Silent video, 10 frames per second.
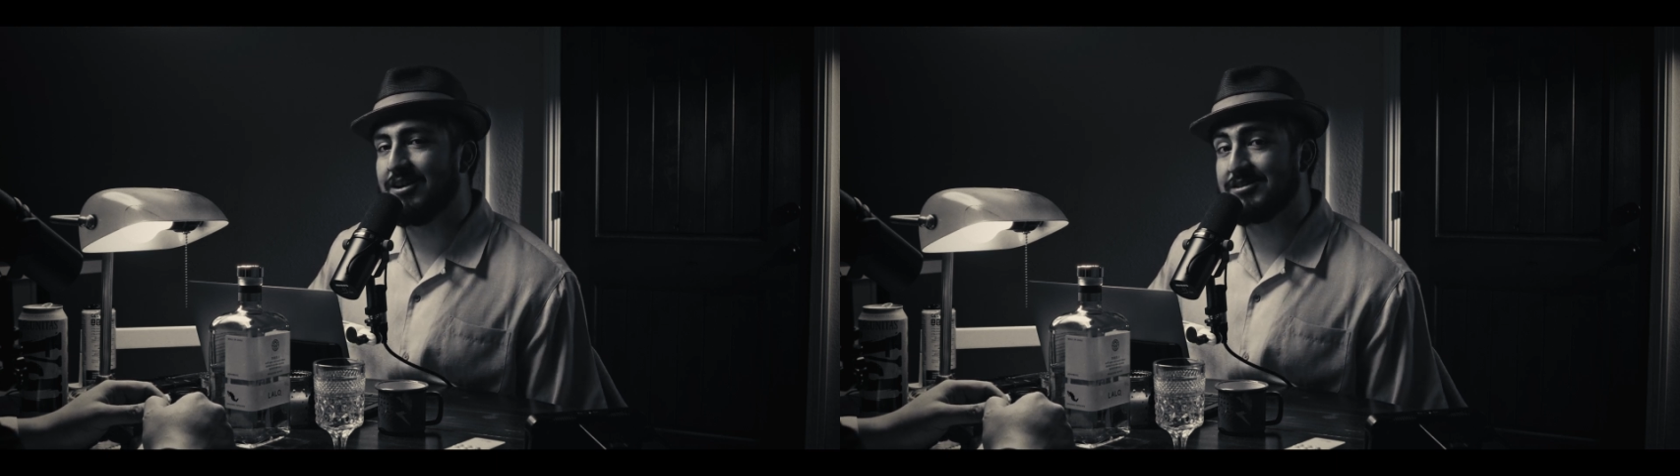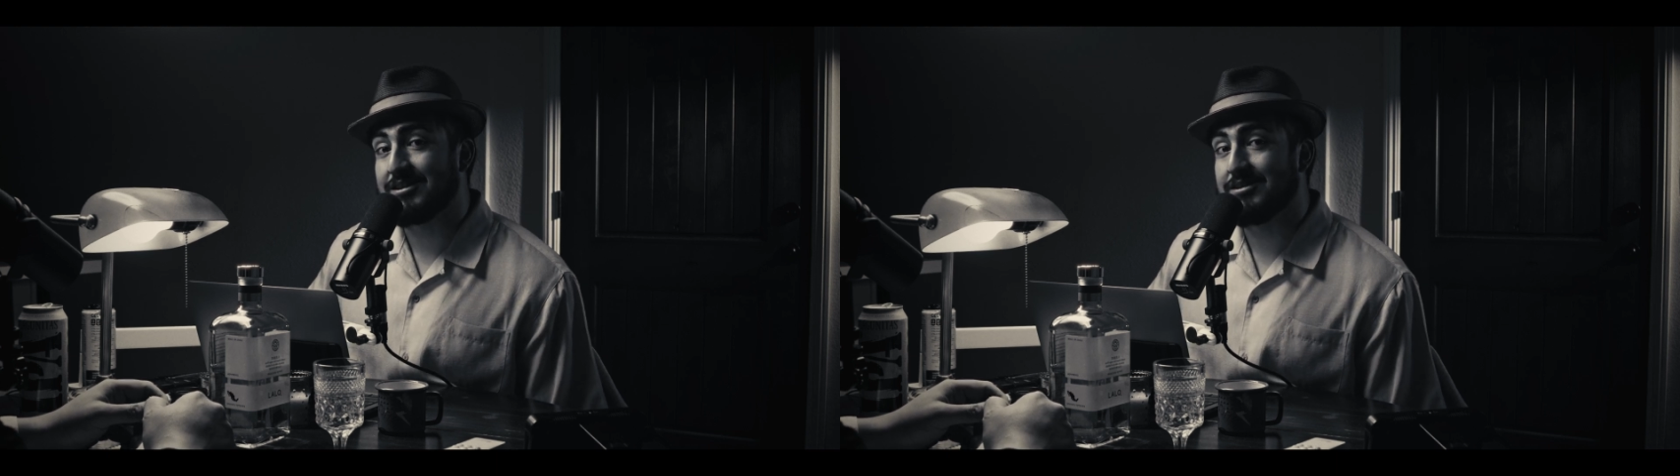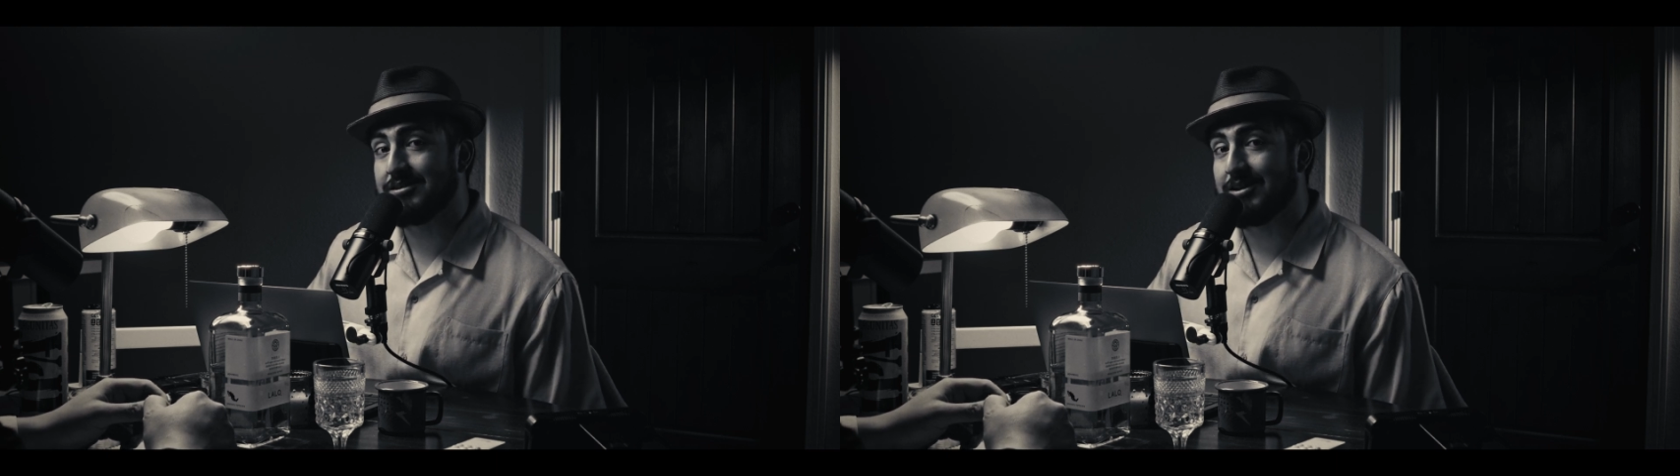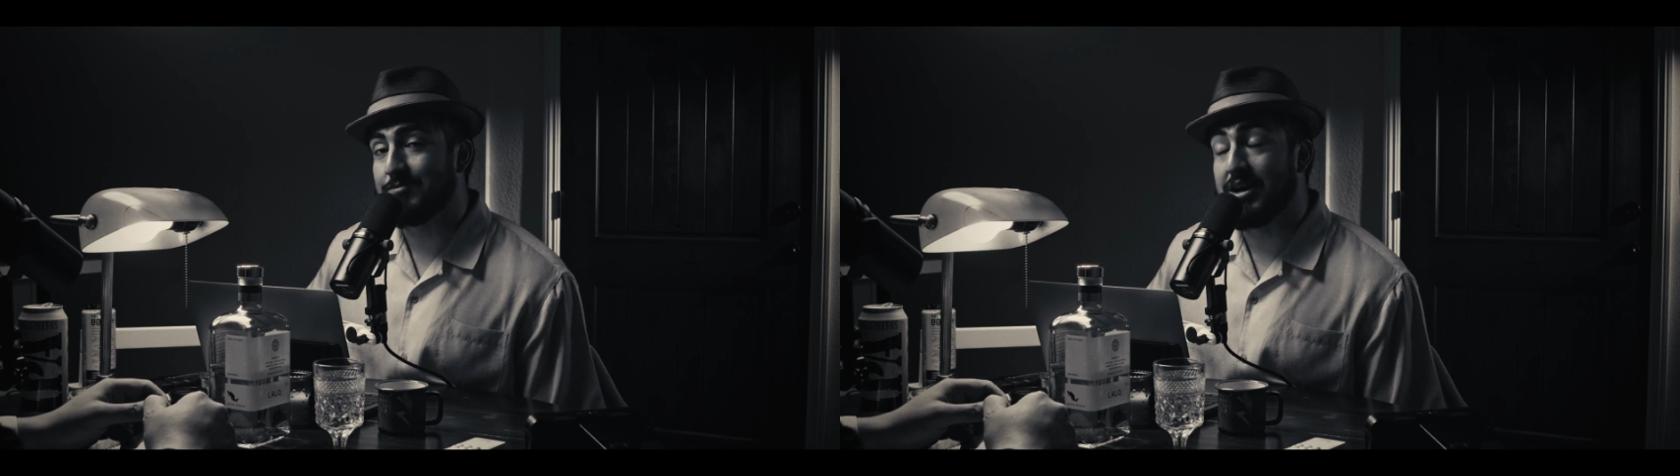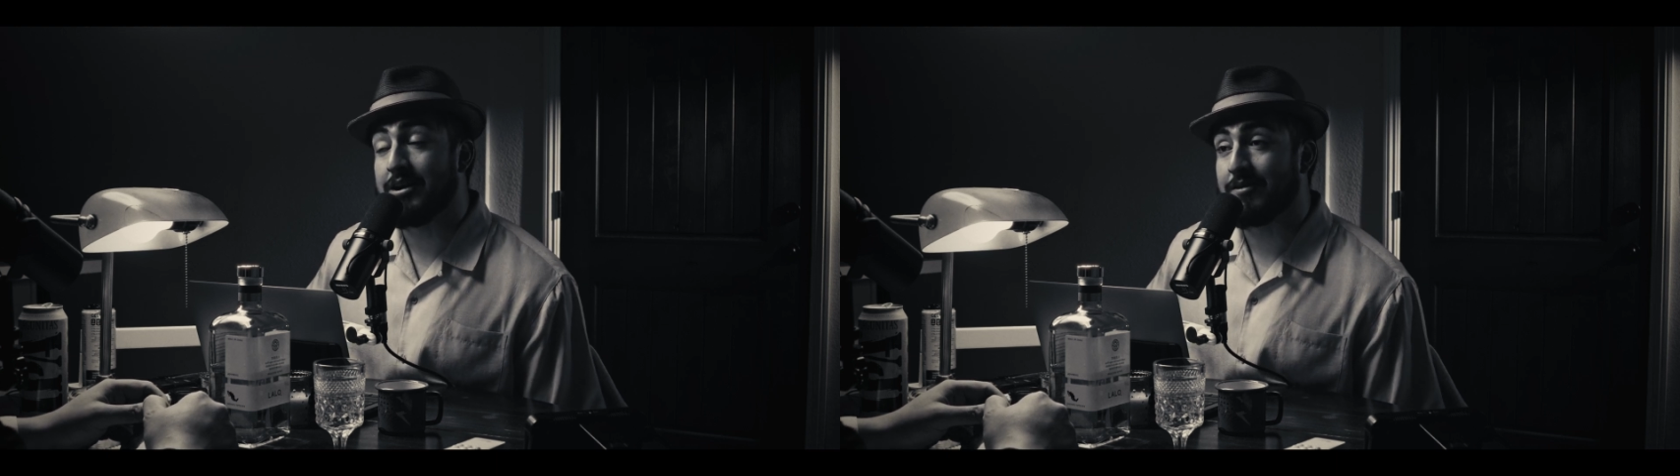I was like, I'm
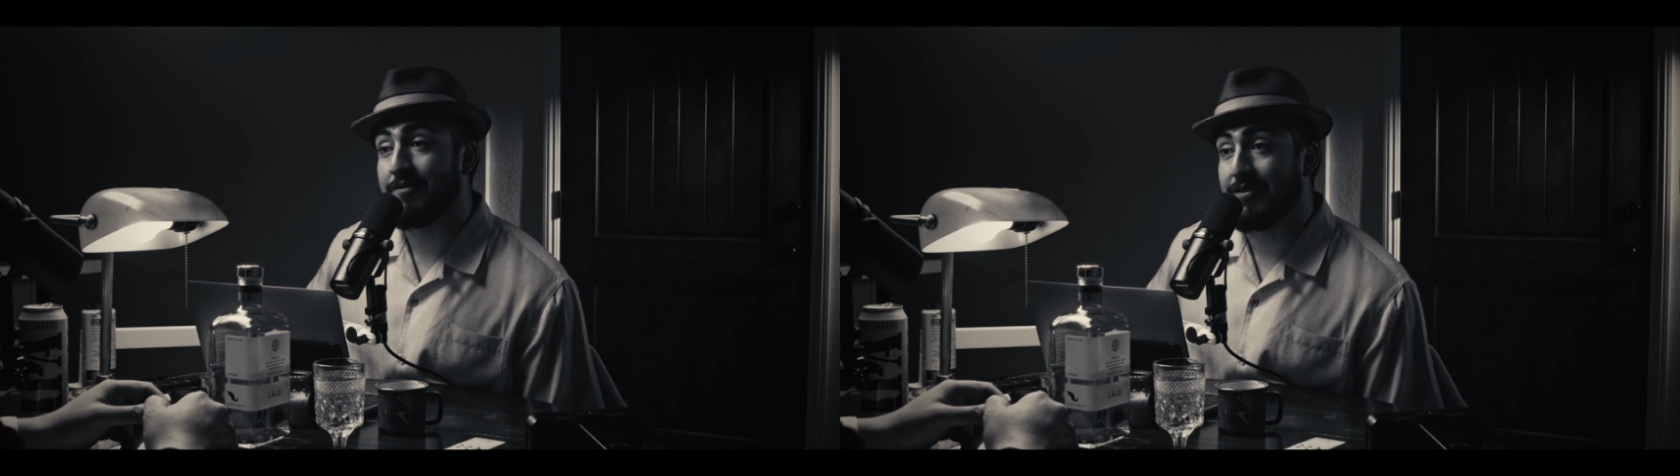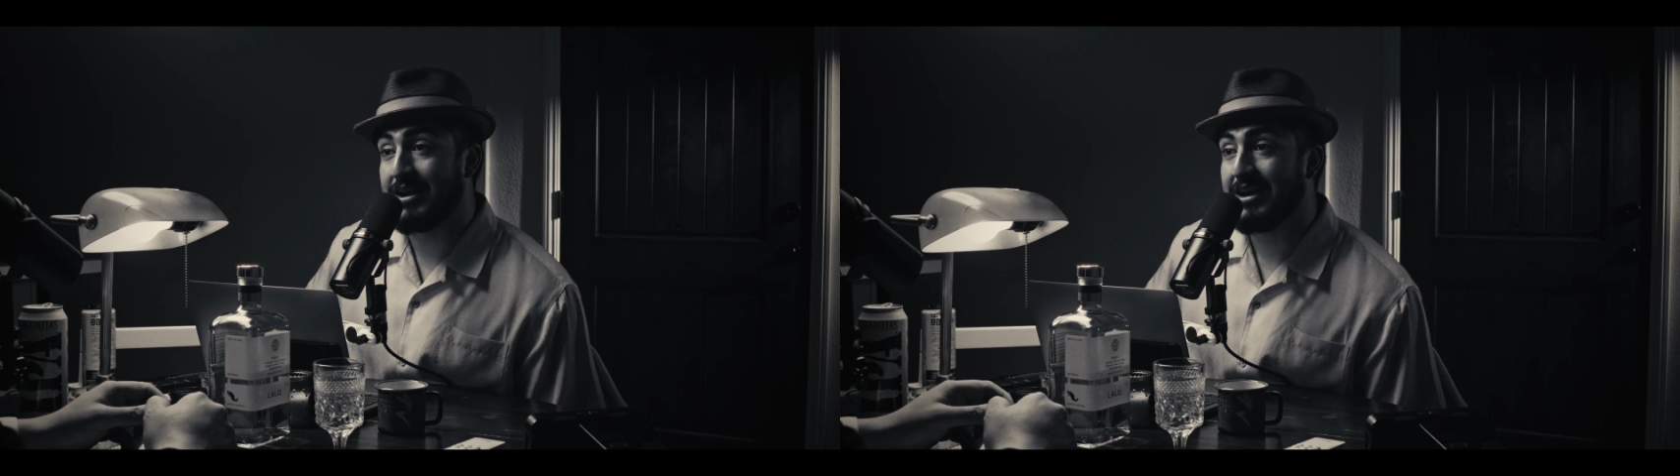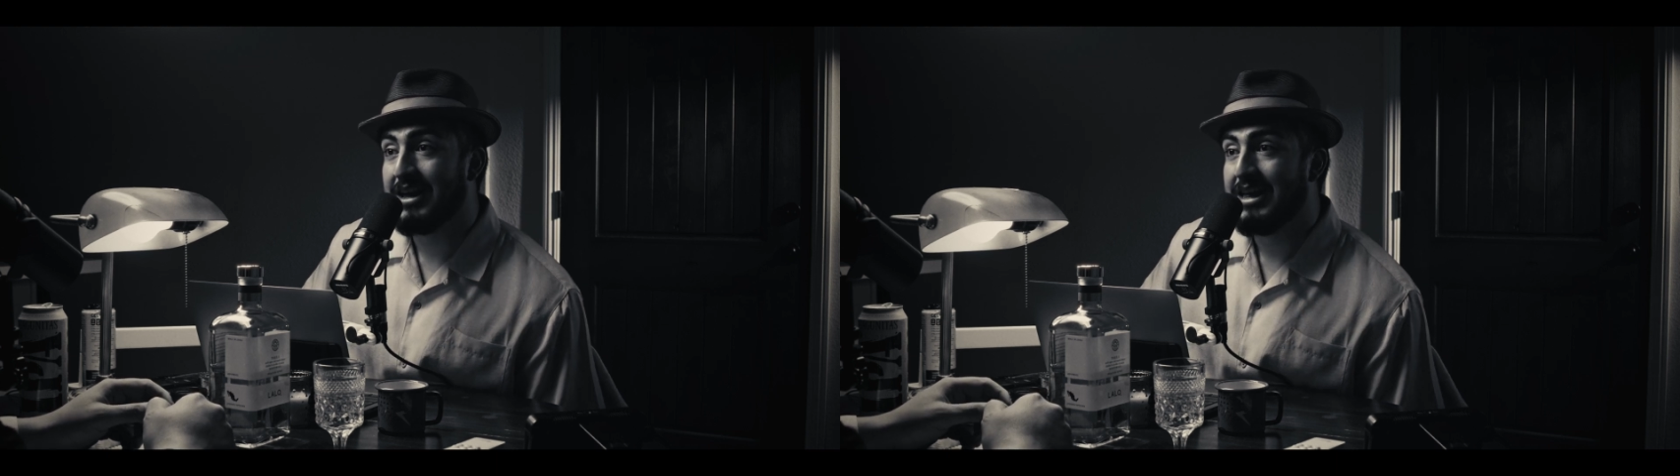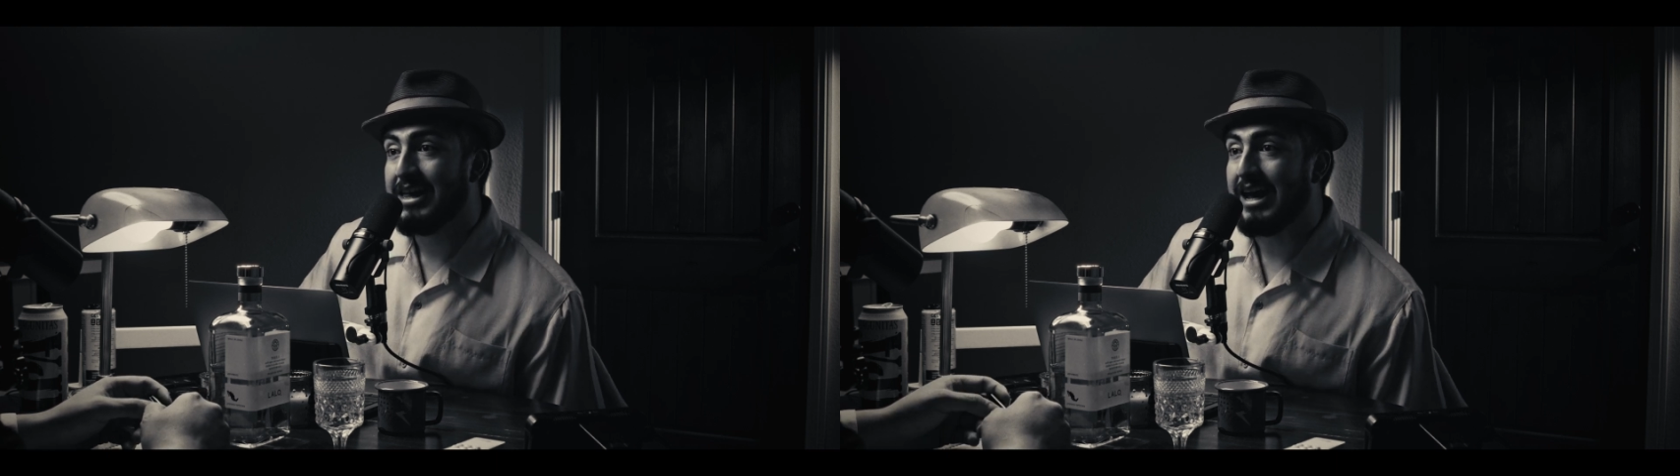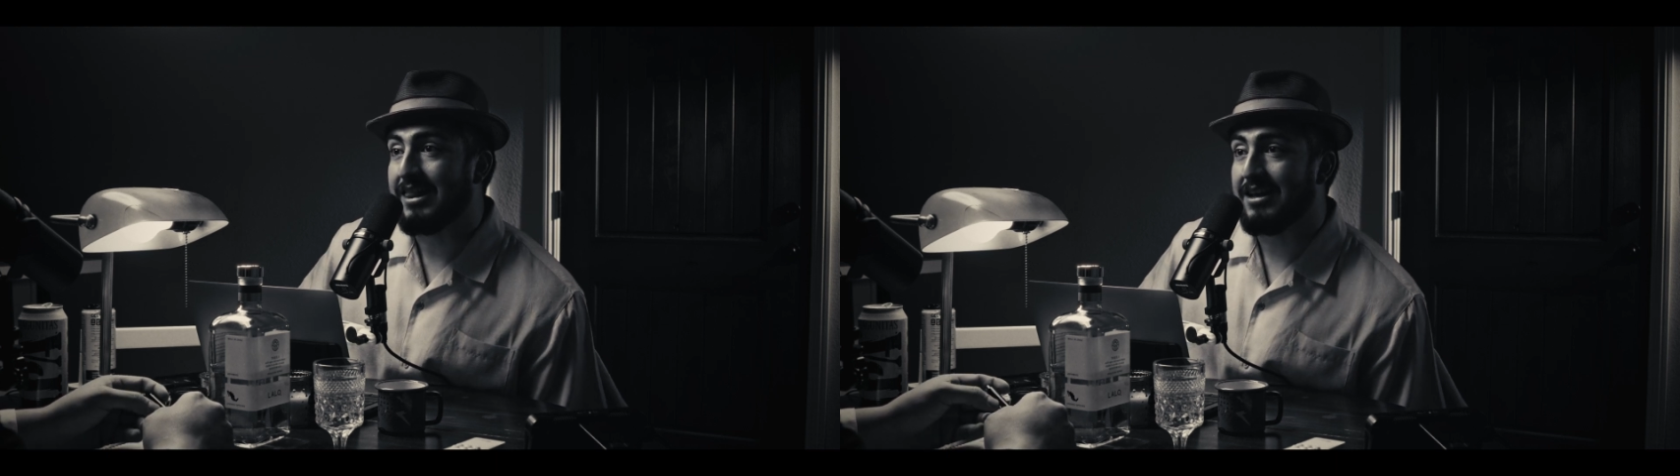dying, right? Yeah.
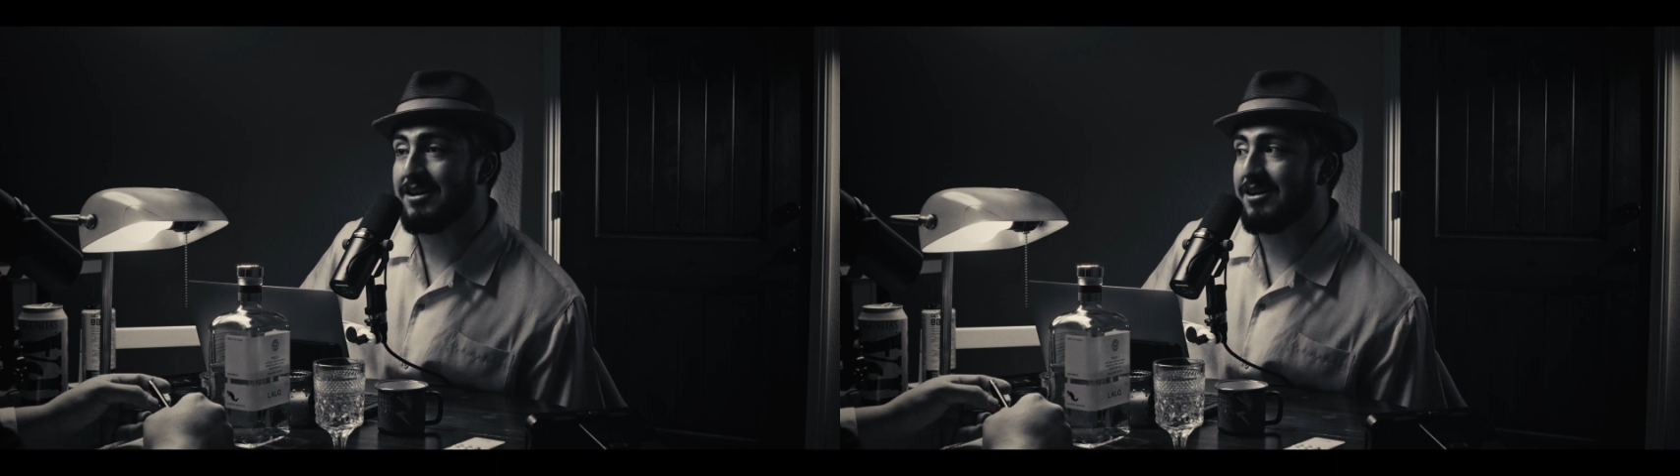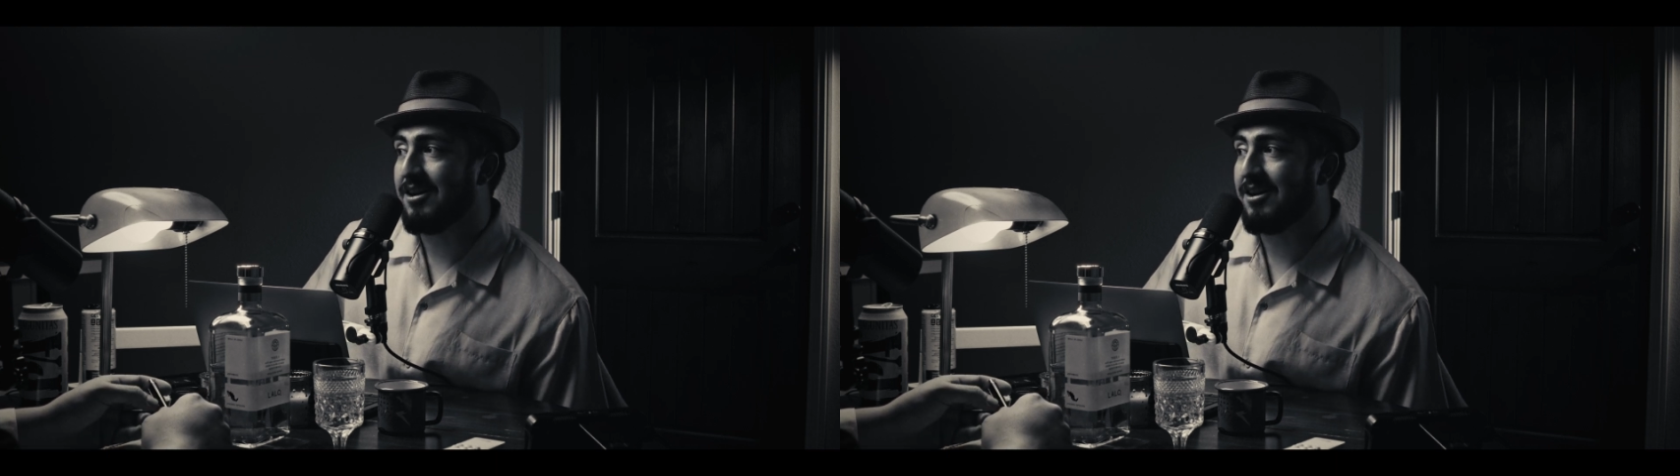And then